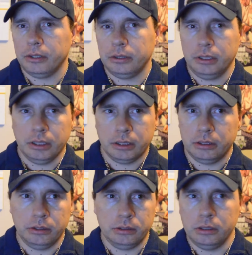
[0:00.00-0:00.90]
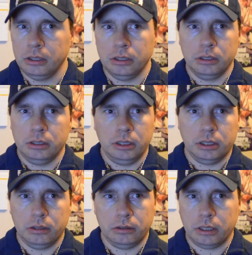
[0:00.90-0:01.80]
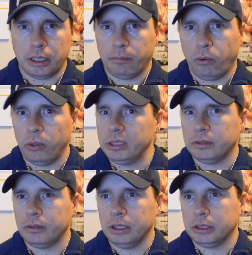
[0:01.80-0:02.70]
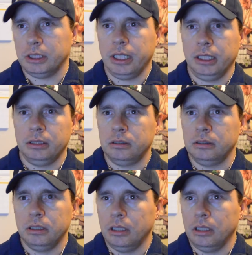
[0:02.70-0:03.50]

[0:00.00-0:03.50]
and you can earn like points for this and that, and